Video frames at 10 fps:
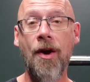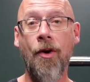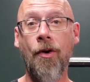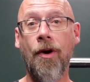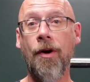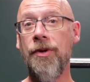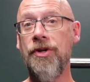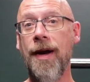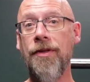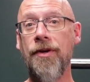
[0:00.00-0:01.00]
Or would
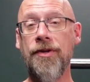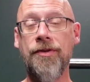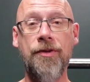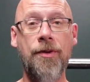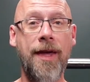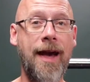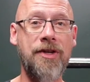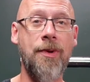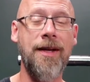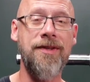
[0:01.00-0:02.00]
you rather just do the hack
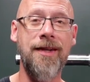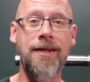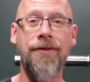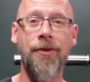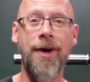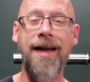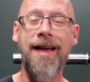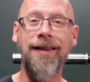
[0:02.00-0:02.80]
squats in a different way?